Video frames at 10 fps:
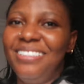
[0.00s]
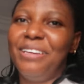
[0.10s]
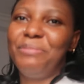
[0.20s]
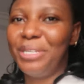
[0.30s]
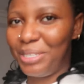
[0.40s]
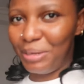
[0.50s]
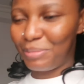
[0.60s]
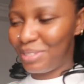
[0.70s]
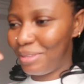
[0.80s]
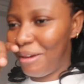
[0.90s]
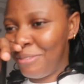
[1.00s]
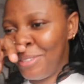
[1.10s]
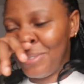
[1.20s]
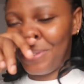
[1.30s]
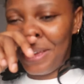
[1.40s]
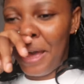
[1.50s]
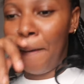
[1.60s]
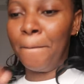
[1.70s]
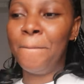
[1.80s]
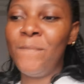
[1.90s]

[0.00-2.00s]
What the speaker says: send me some stuff. So yeah.